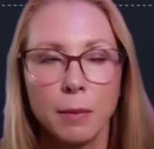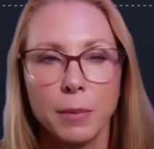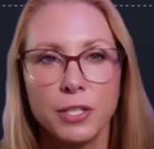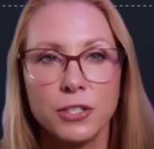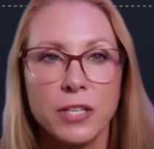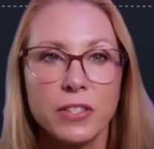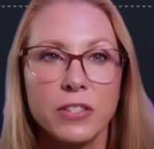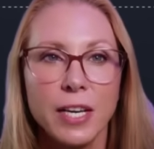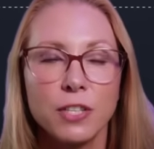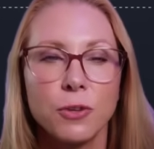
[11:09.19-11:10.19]
But just as a
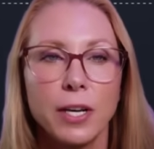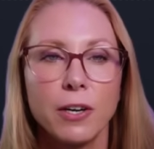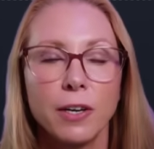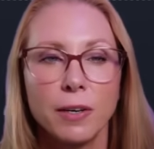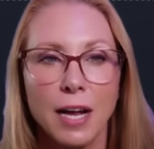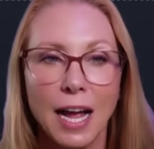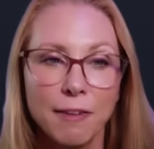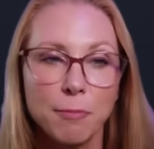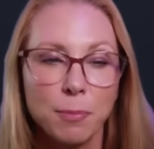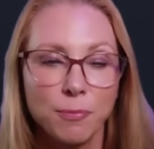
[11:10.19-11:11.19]
day trader,
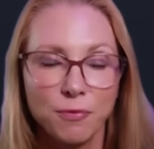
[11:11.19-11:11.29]
I've